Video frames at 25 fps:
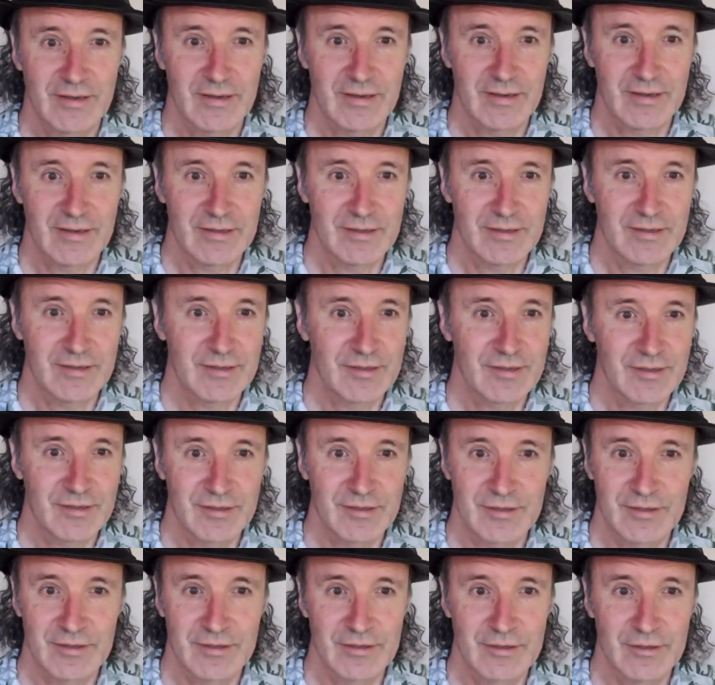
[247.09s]

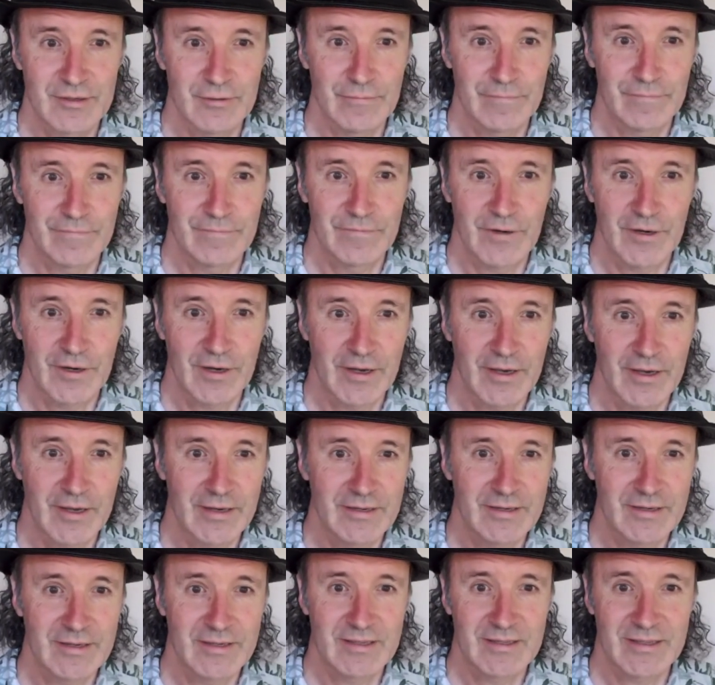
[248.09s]
is to
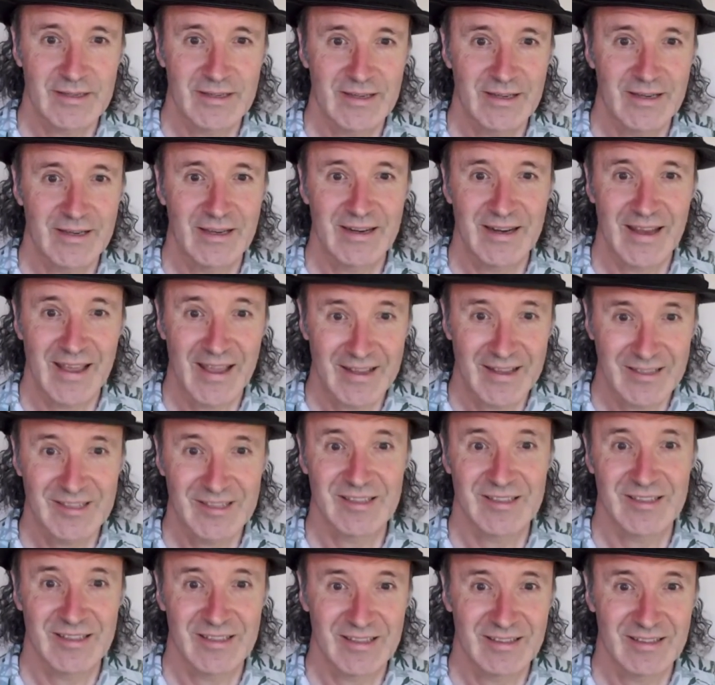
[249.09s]
find an
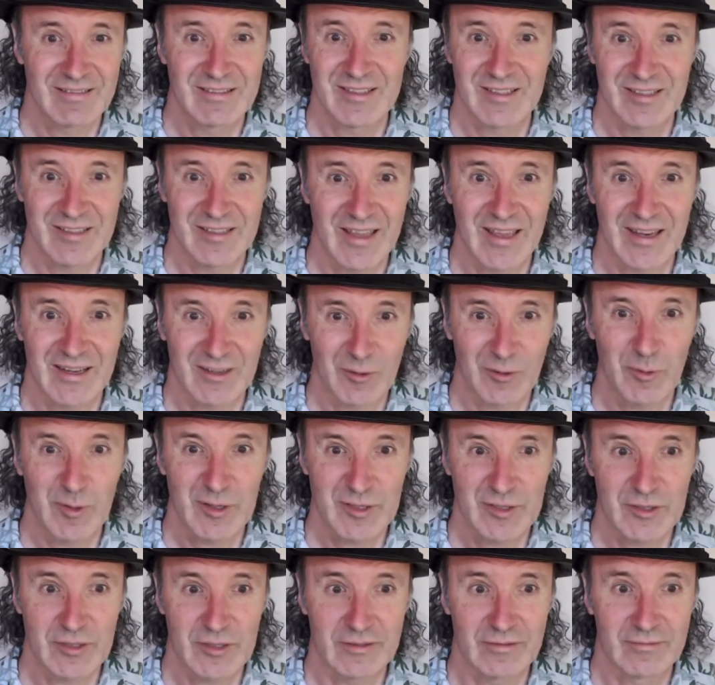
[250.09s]
answer to that
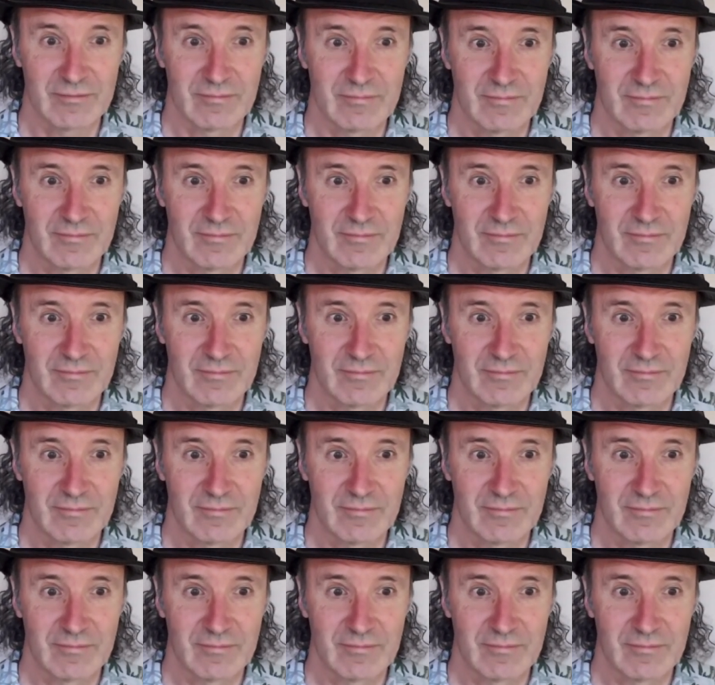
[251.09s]
question.